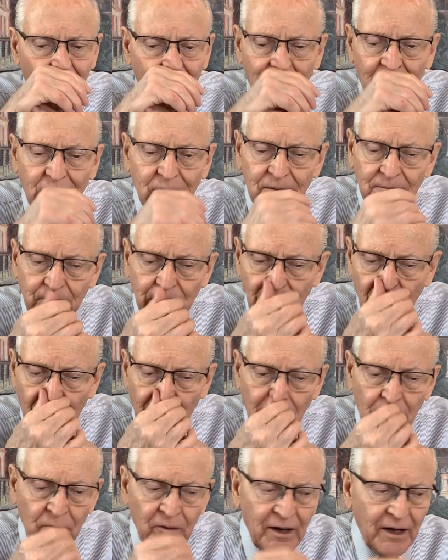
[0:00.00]
Now,
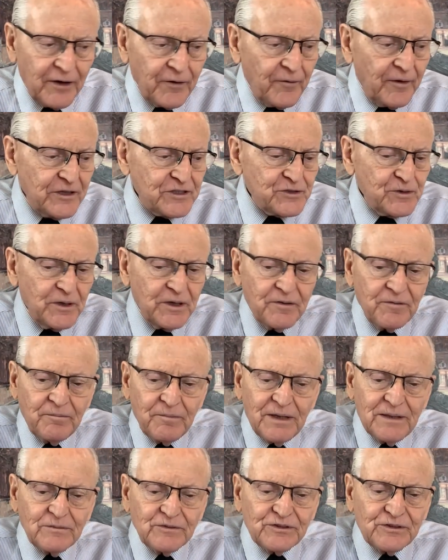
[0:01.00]
I know when I graduated from
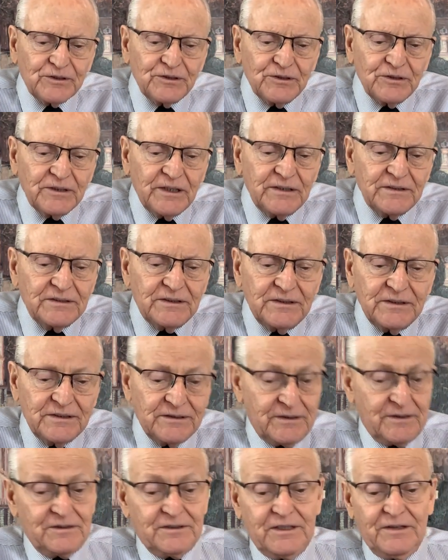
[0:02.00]
Bible school in
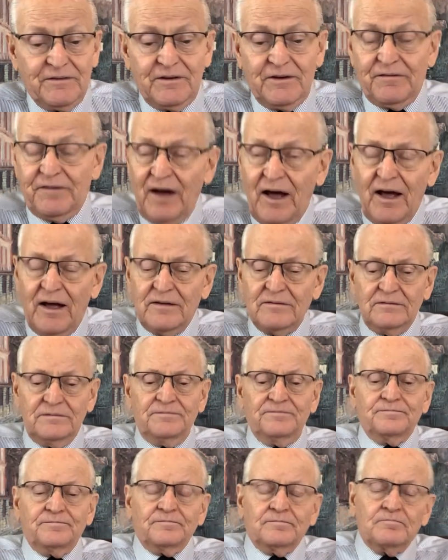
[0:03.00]

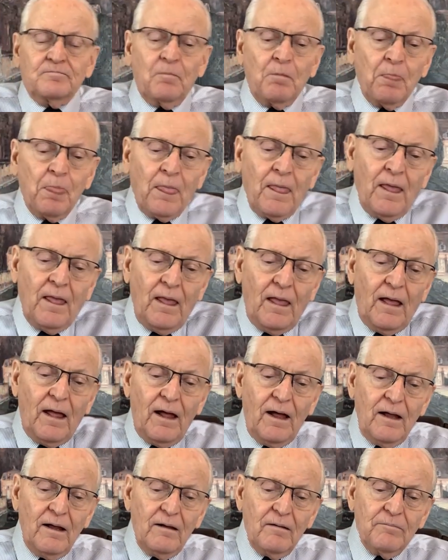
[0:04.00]

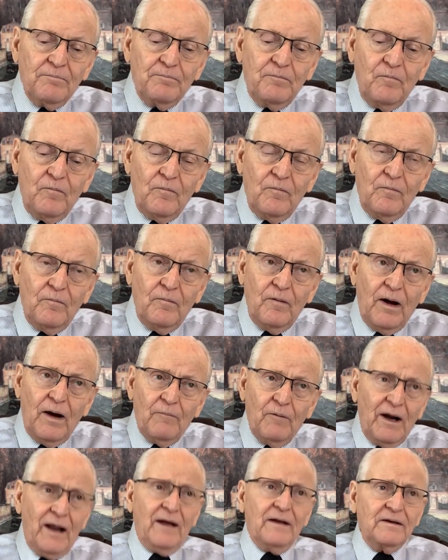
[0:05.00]
1975,
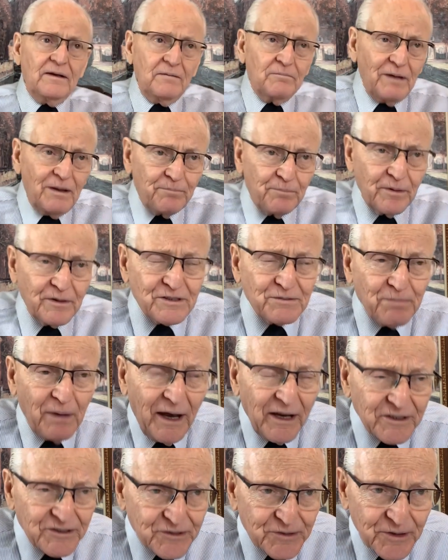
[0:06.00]
when I did my first
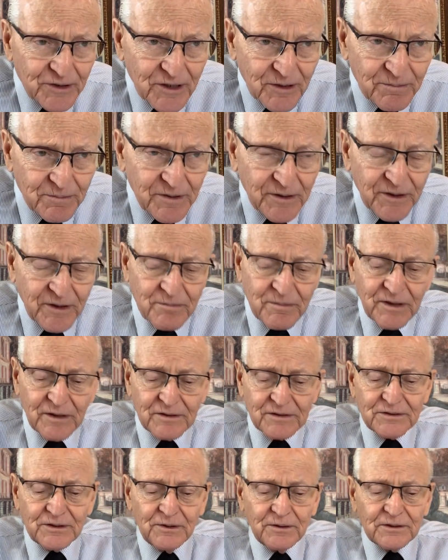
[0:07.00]
pastorate up there in
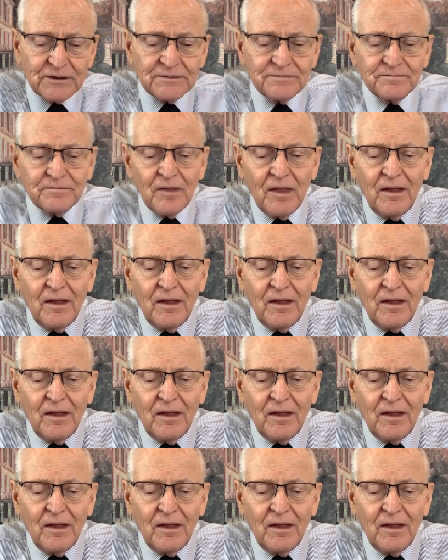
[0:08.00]
Minnesota,